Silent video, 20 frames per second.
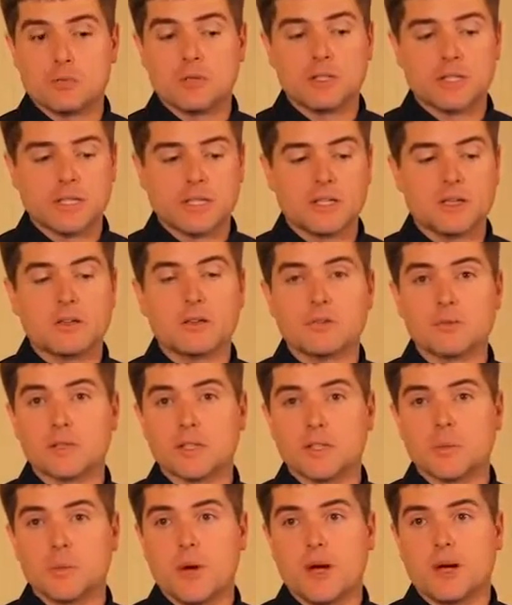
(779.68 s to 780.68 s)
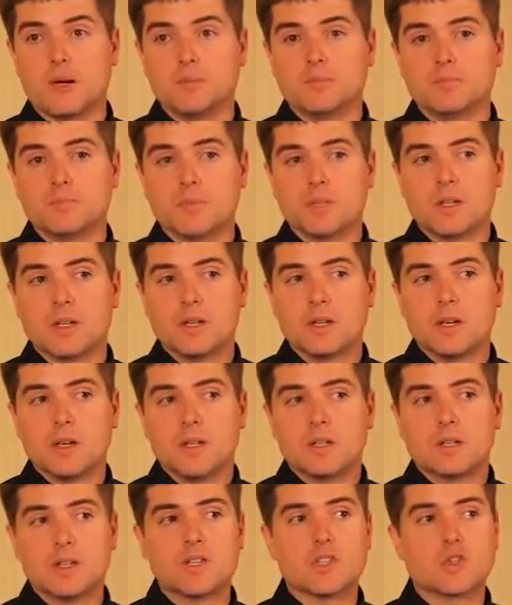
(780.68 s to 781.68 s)
really, really well.
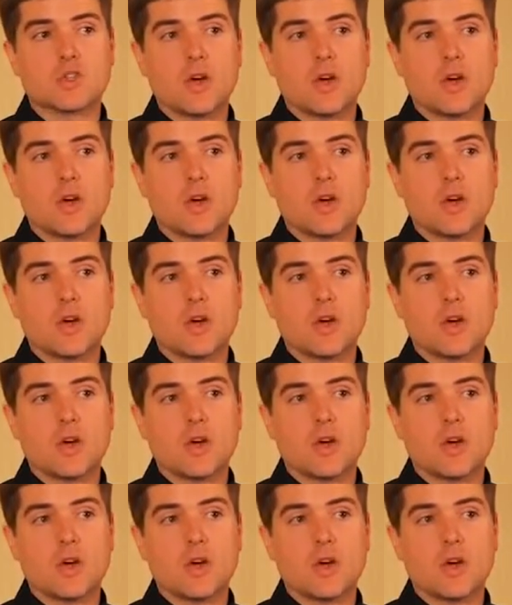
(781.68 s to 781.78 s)
Let's